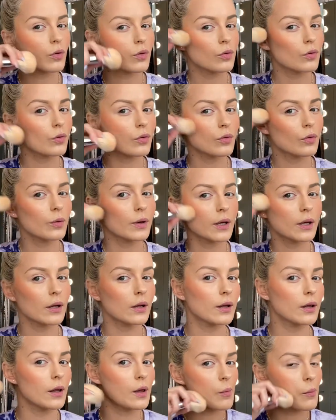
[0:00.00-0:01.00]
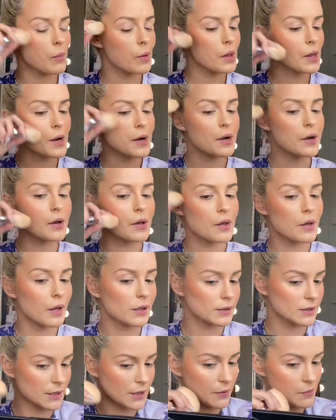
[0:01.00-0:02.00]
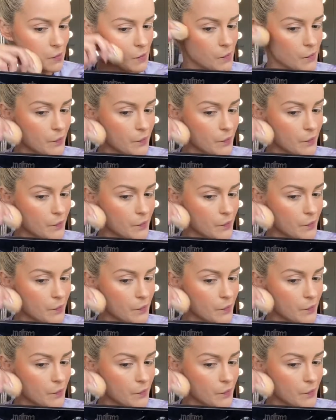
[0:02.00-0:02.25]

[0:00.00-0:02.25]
Just quickly blend that in.